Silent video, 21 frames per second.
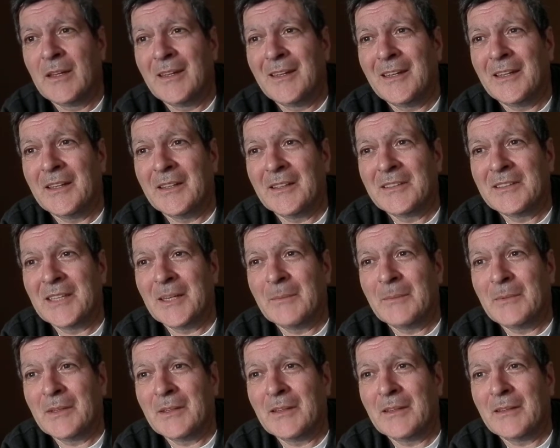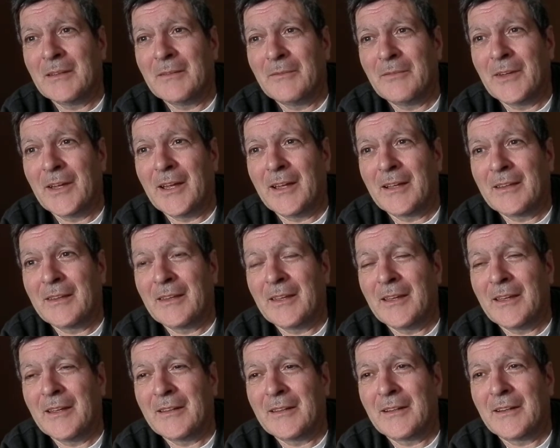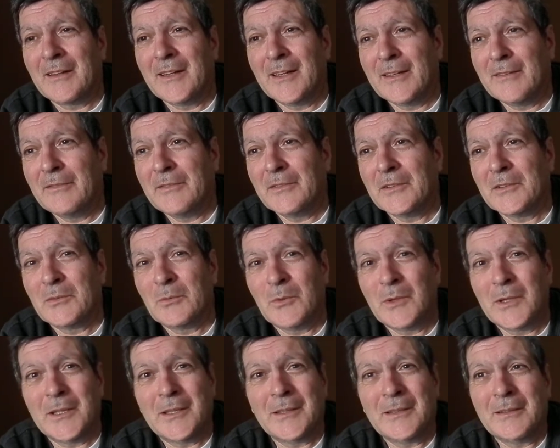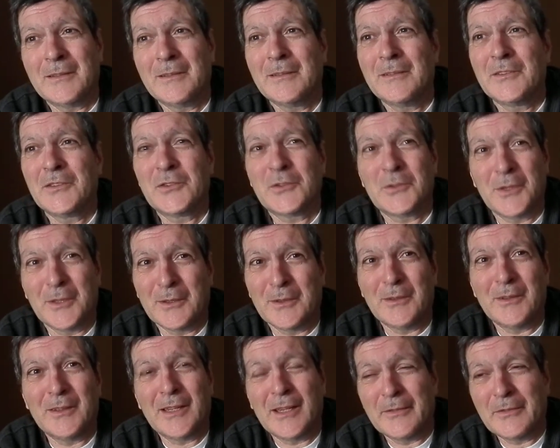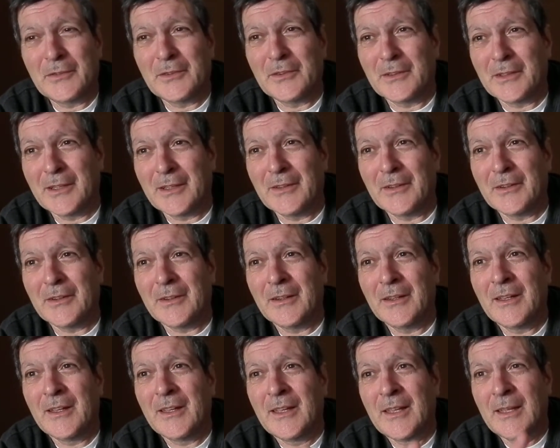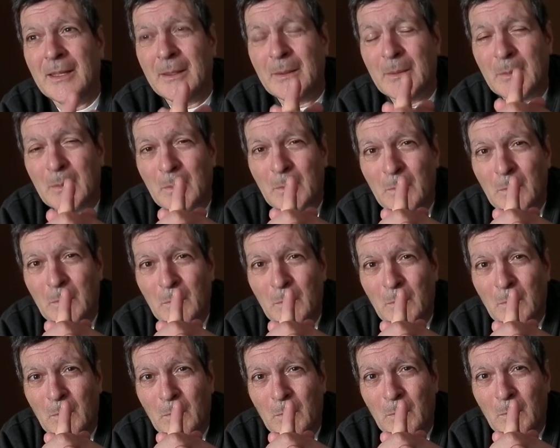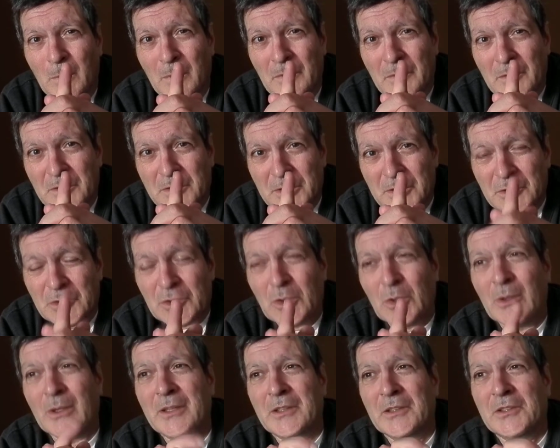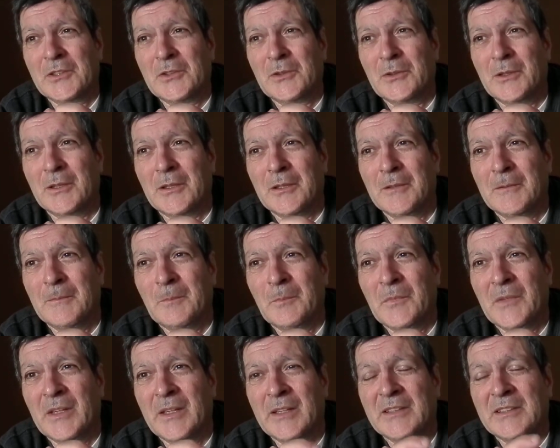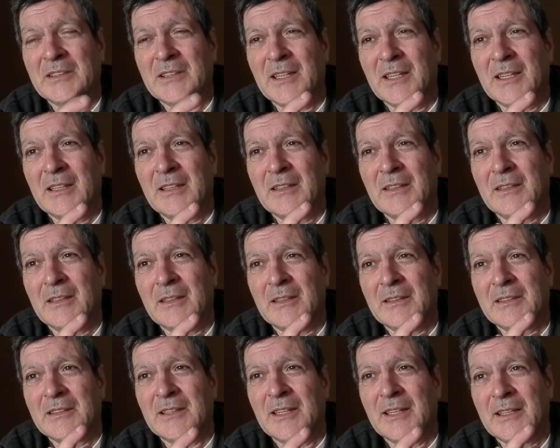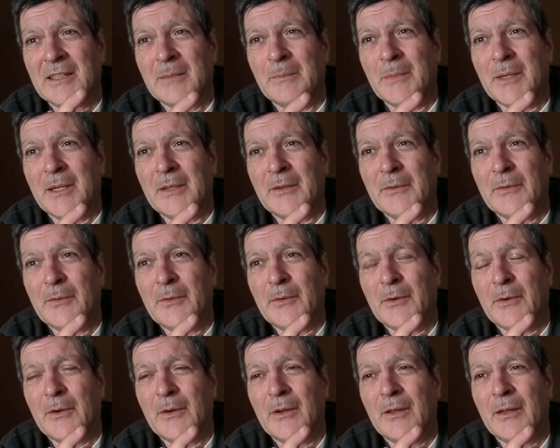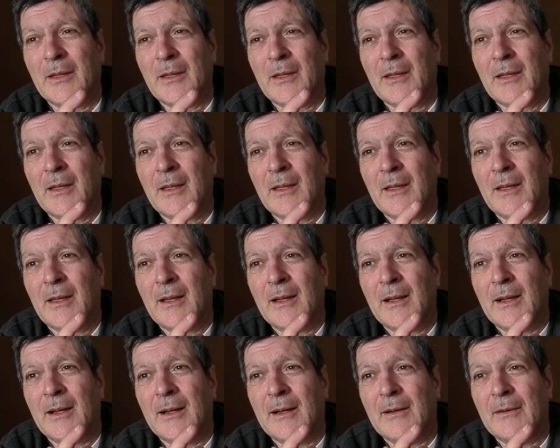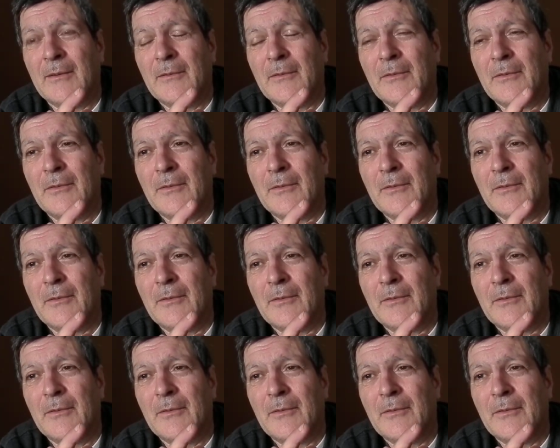and accepting the fact that life is one struggle after another, but there's a joy in struggle. It's like the metaphor of,